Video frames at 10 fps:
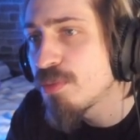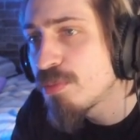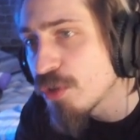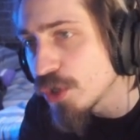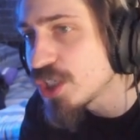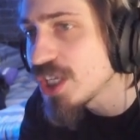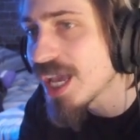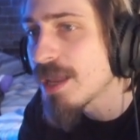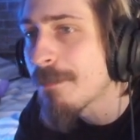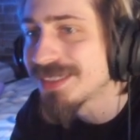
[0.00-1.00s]

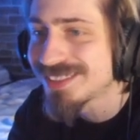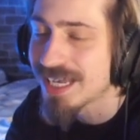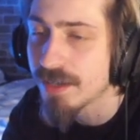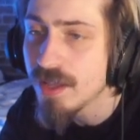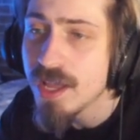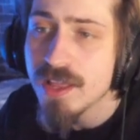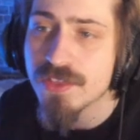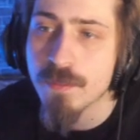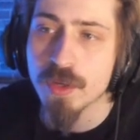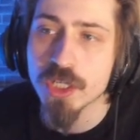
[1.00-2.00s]
38%.
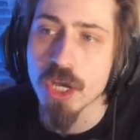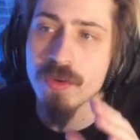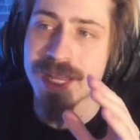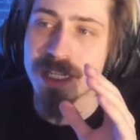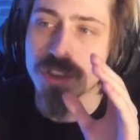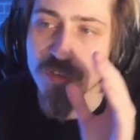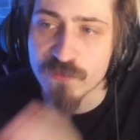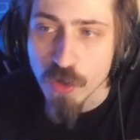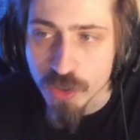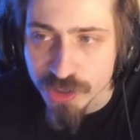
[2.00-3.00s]
Then we're going to go into
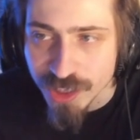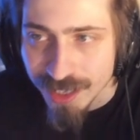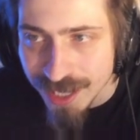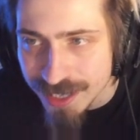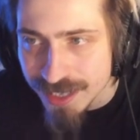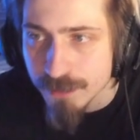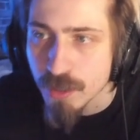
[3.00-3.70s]
Focused Lightning.